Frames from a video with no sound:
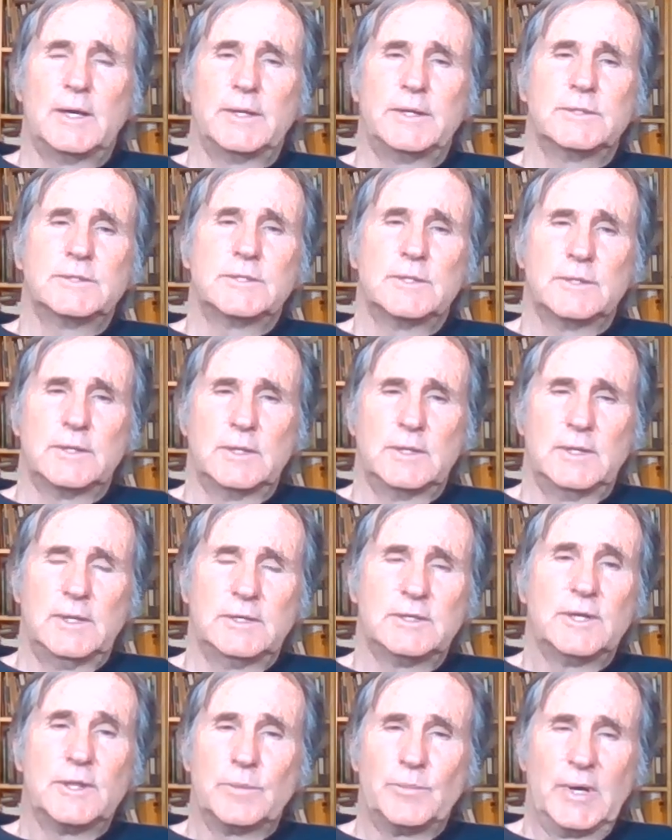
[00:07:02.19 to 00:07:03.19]
into
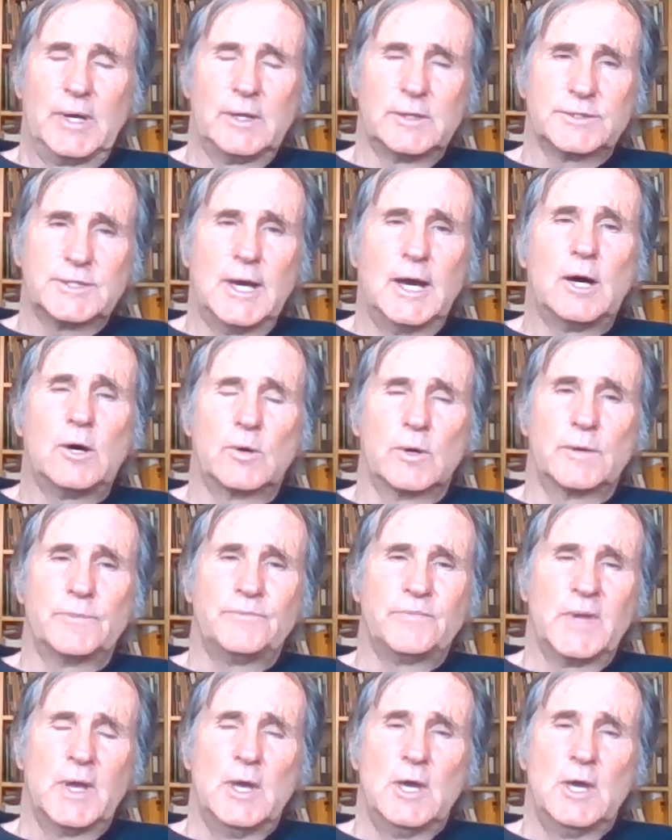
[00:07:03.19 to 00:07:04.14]
the bell tower.